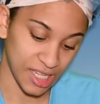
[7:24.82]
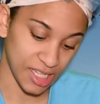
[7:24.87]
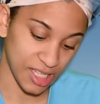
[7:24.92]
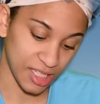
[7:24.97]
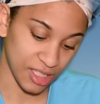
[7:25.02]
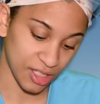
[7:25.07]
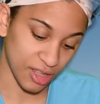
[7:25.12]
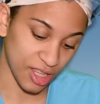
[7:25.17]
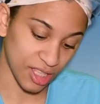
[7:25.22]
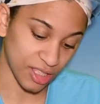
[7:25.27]

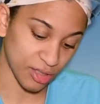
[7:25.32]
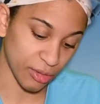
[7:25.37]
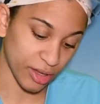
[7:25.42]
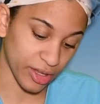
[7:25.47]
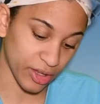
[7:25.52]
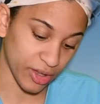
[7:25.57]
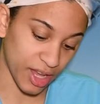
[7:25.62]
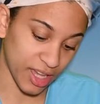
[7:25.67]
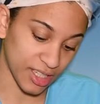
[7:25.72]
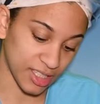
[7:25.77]
So that's why
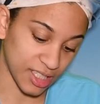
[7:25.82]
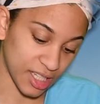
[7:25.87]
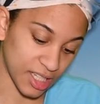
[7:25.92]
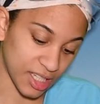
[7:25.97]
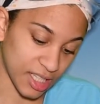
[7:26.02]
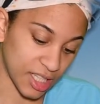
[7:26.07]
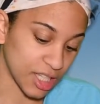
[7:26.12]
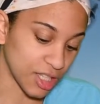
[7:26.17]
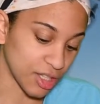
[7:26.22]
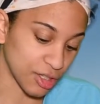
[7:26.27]
you guys got
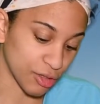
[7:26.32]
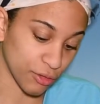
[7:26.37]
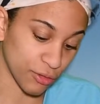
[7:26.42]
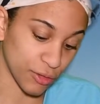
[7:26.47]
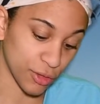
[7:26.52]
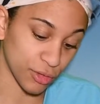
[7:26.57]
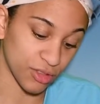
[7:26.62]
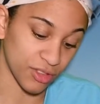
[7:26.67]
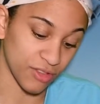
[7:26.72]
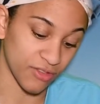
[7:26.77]
to eat your
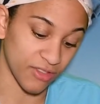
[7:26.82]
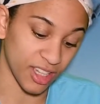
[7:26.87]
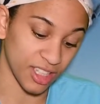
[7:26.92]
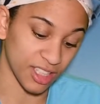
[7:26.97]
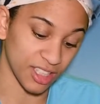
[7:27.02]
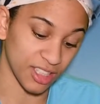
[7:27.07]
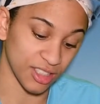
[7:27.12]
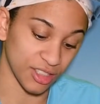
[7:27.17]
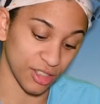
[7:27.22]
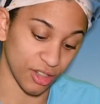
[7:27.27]
fruits and
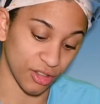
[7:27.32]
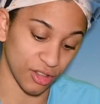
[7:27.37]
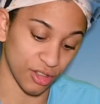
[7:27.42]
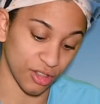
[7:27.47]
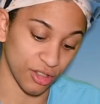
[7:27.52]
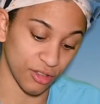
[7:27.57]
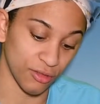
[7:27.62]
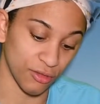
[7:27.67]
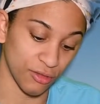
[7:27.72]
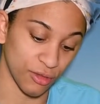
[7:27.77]
veggies and all the
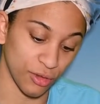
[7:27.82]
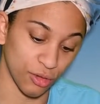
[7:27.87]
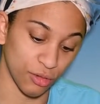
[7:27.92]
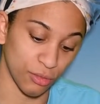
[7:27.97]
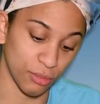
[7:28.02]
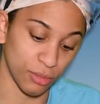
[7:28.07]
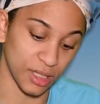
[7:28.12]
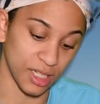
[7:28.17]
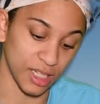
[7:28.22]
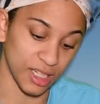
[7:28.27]
good
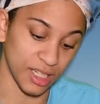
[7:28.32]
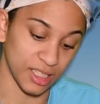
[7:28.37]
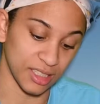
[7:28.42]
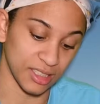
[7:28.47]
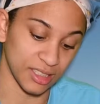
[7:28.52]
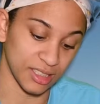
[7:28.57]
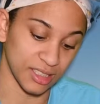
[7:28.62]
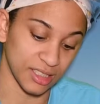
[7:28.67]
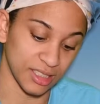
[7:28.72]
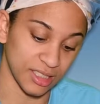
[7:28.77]
food,
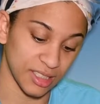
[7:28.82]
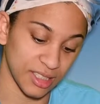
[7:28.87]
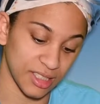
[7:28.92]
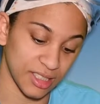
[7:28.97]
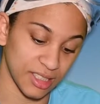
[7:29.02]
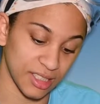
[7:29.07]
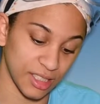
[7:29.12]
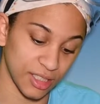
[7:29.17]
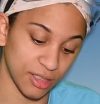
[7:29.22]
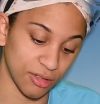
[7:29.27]
because
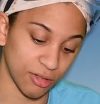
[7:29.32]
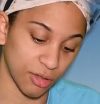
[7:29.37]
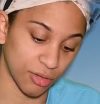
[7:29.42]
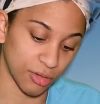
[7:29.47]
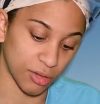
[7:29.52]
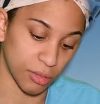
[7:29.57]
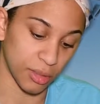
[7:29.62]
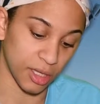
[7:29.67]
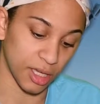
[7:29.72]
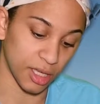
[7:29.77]
you don't
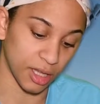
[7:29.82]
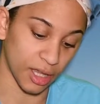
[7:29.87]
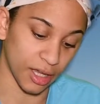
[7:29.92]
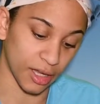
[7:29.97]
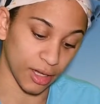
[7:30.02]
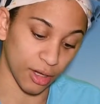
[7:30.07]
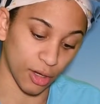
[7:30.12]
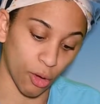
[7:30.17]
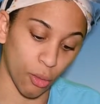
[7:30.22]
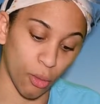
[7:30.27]
want to be
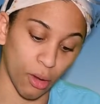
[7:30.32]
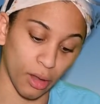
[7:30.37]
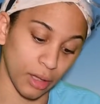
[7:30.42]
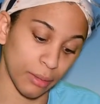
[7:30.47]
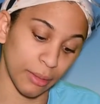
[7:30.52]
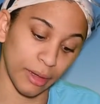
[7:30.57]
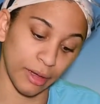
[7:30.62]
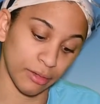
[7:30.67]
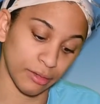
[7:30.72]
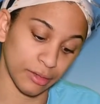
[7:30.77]
like a
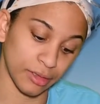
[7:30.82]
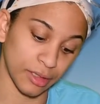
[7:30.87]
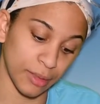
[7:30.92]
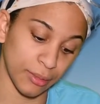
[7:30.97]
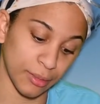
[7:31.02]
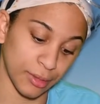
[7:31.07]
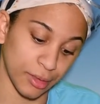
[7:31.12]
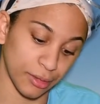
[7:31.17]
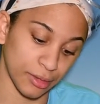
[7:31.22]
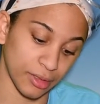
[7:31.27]
koala bear and
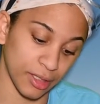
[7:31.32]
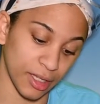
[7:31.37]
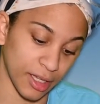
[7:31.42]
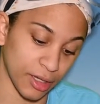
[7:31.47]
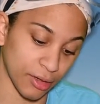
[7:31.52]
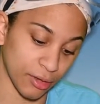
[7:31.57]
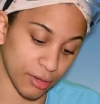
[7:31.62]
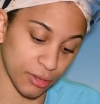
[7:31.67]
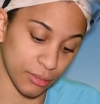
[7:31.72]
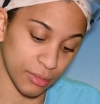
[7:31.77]
sleeping all
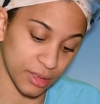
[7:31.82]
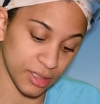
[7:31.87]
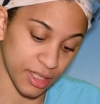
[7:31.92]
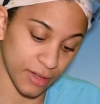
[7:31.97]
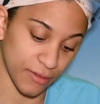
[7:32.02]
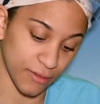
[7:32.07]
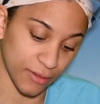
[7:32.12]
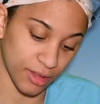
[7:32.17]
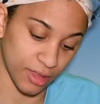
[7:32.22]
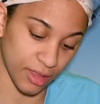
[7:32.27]
day, or you'd miss
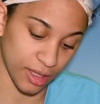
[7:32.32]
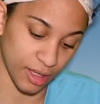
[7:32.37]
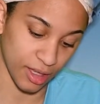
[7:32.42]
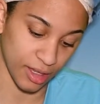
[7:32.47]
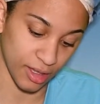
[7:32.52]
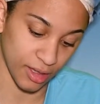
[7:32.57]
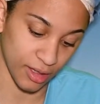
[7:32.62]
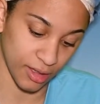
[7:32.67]
everything.